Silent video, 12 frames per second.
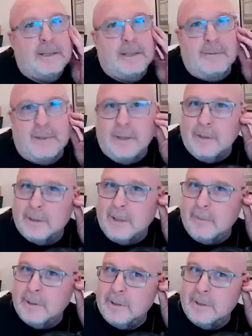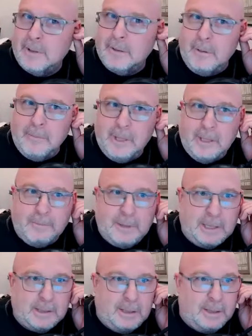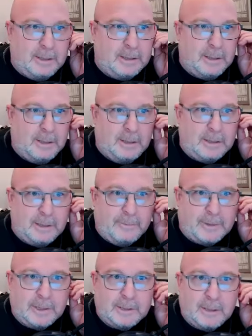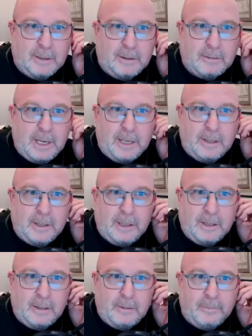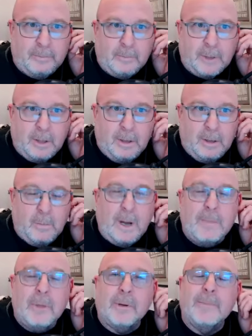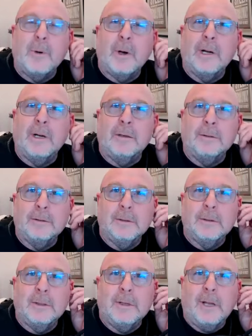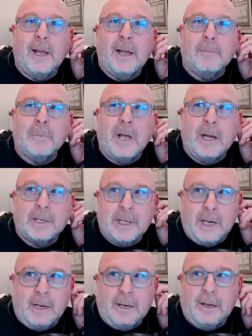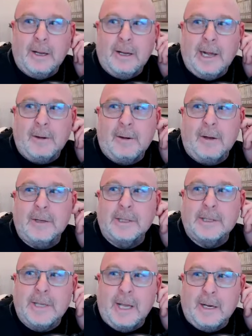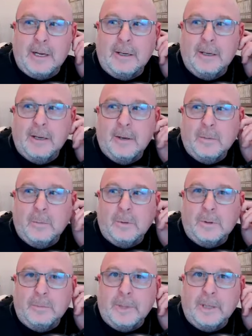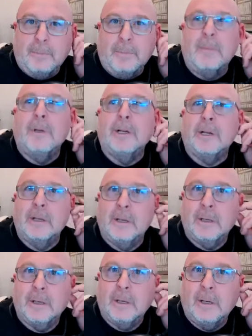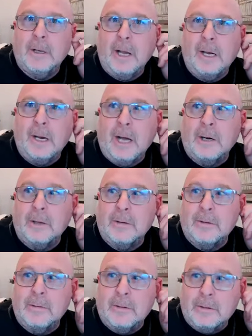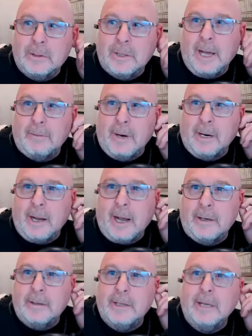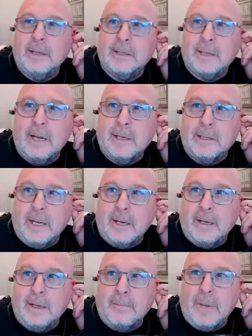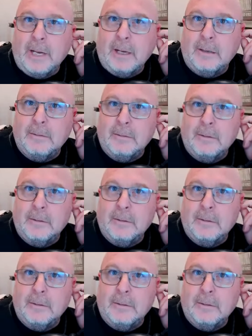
doesn't even know this. I went to a, meetup last night in the city in San Francisco around um, Web 3.0 yeah. and blockchain and how all this data will be public and how do you use that right how do you take this kind of data and make it